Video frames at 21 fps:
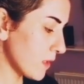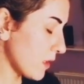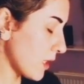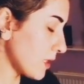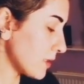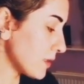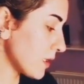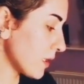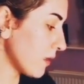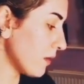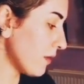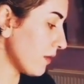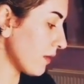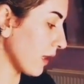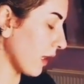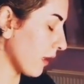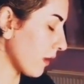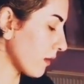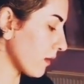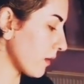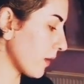And that's a good
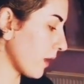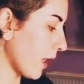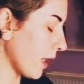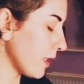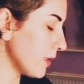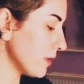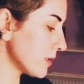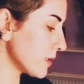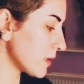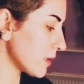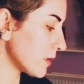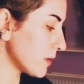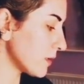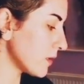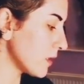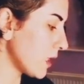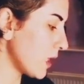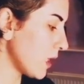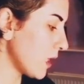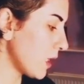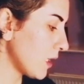thing. Okay,
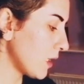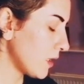so,